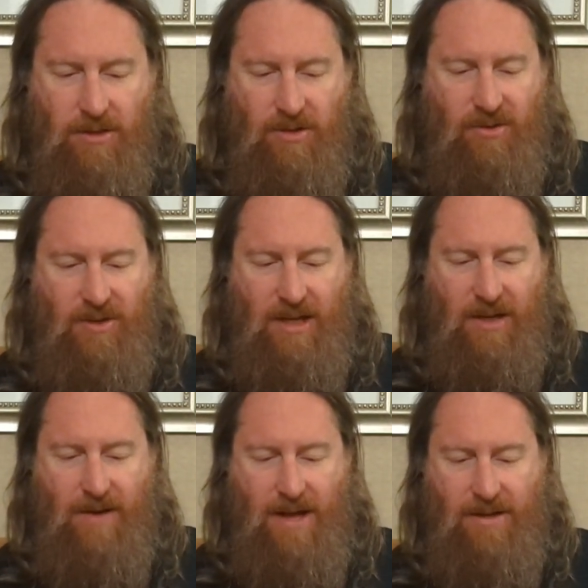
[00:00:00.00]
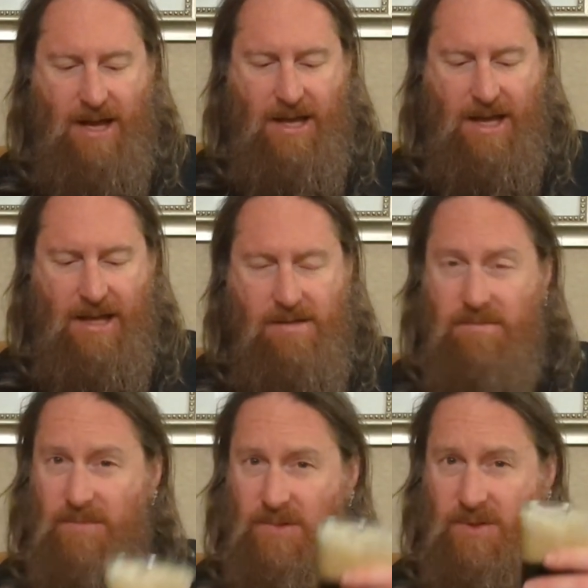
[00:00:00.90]
just sticking around kind of
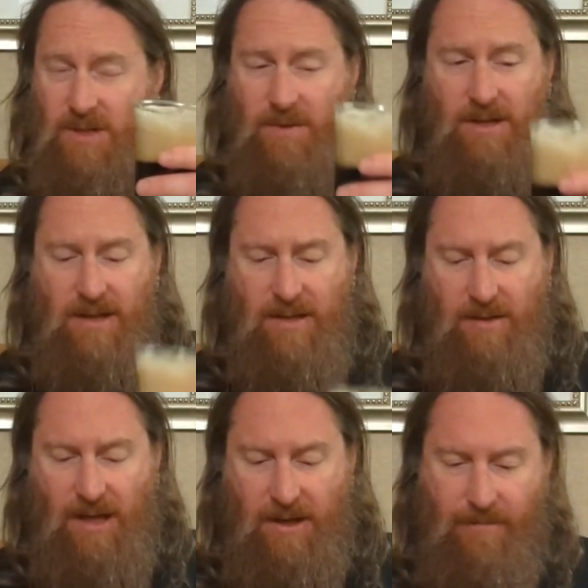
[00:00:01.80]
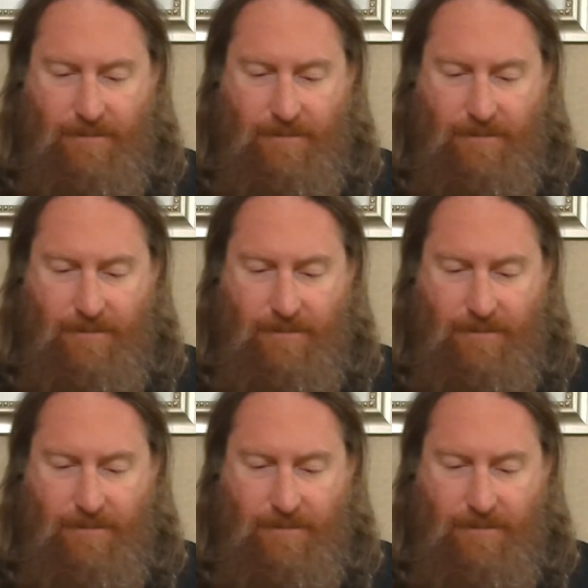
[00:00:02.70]
head. See what it tastes like.